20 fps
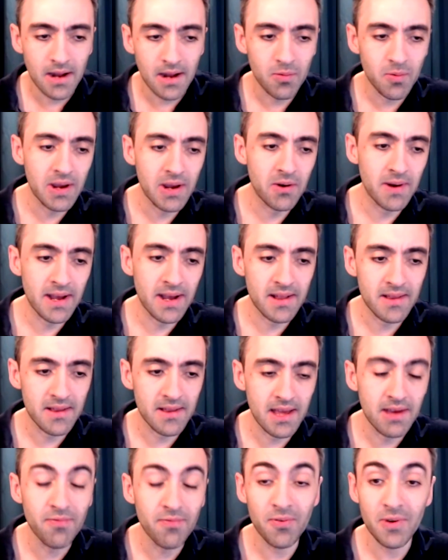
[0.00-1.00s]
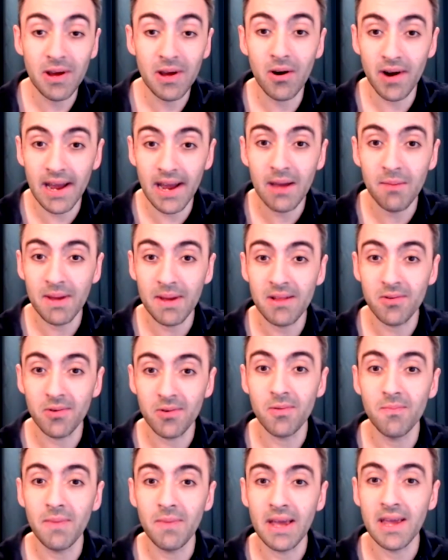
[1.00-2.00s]
we create, if we are aiming to
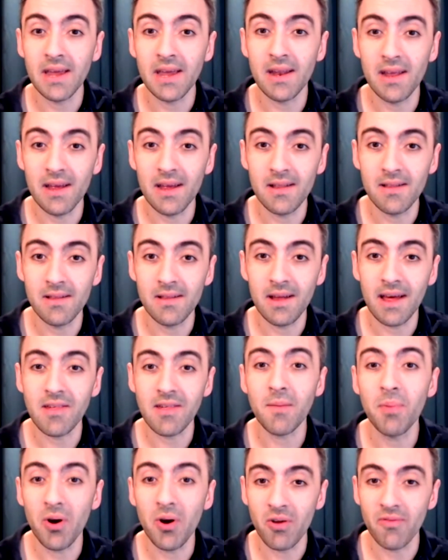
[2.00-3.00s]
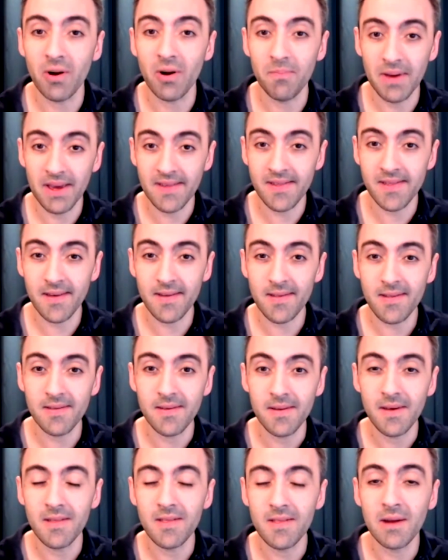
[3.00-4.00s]
make it in as a part of our business,
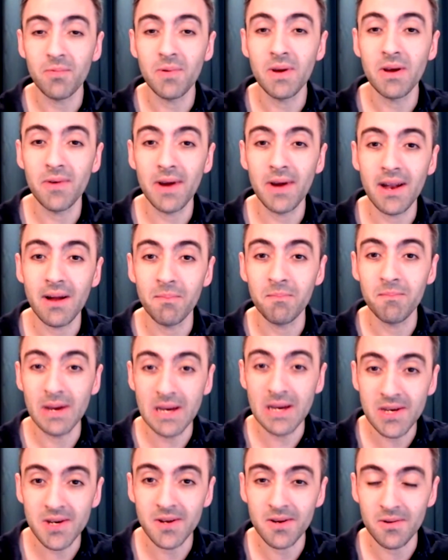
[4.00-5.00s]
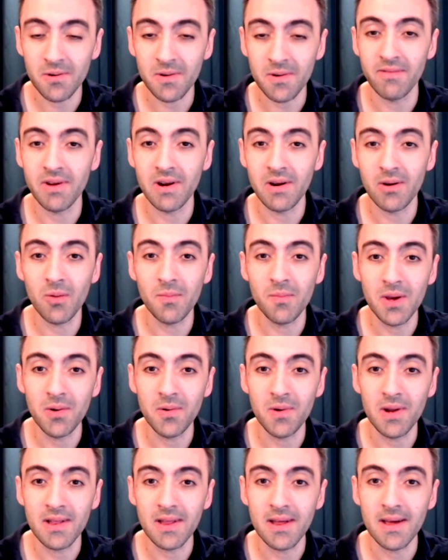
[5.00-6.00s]
is that we create a mission-driven
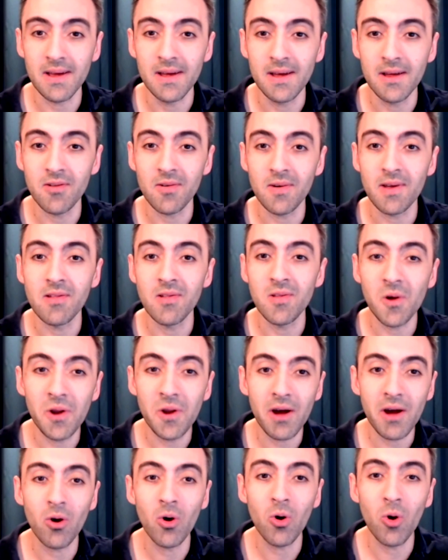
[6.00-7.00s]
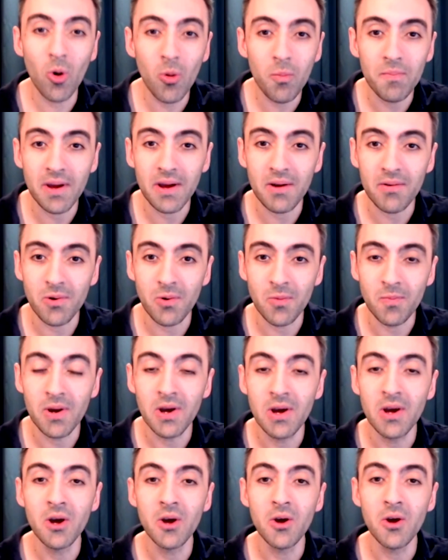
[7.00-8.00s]
community. So it's not a hobby group.
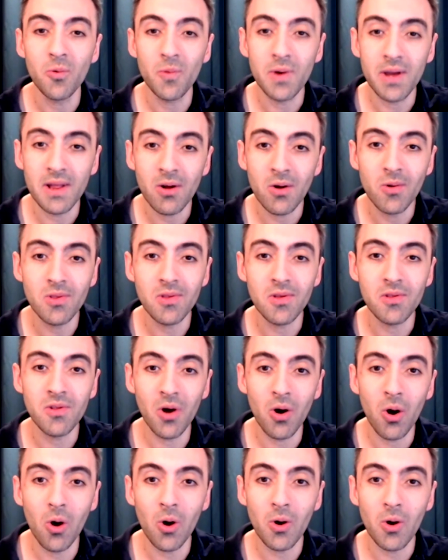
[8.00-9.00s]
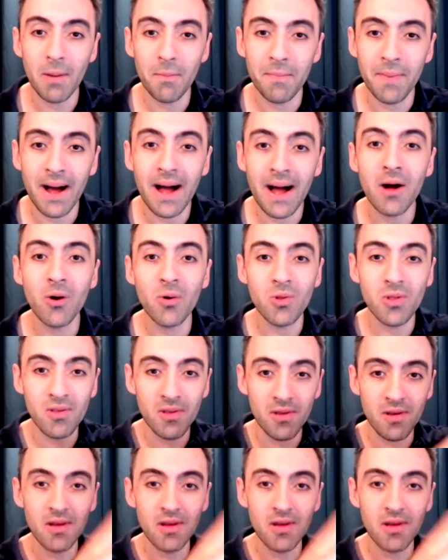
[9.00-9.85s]
We don't talk about